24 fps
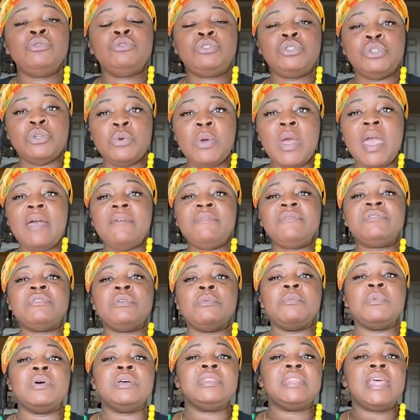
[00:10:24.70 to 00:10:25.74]
do have
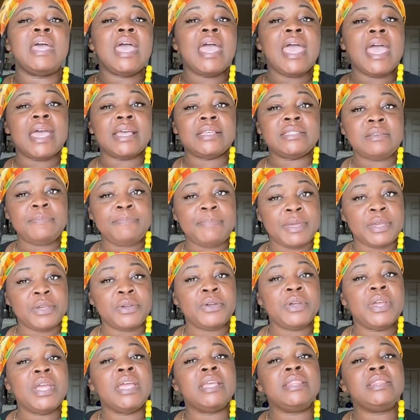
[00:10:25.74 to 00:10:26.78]
someone that has a
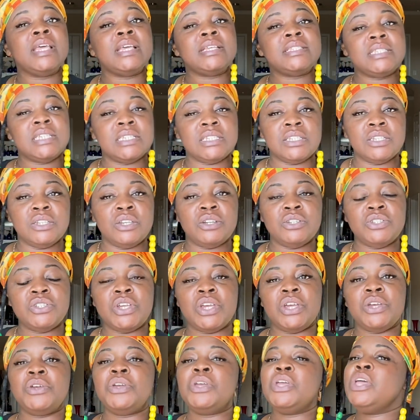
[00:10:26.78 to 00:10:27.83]
bigger head that sits in your
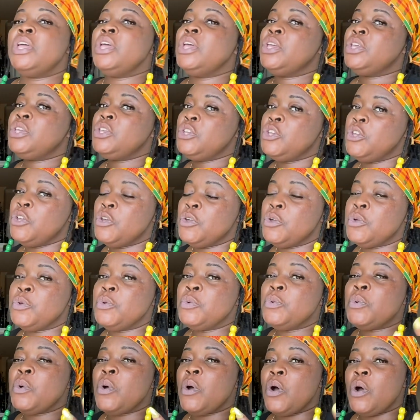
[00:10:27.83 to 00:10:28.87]
chair.
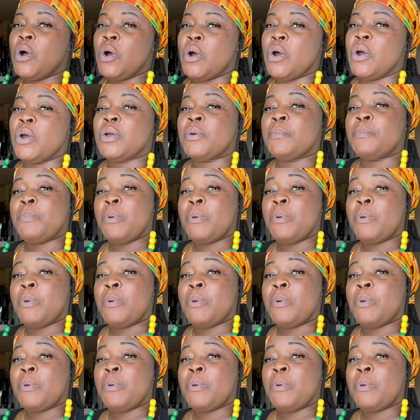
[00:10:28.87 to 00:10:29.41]
You are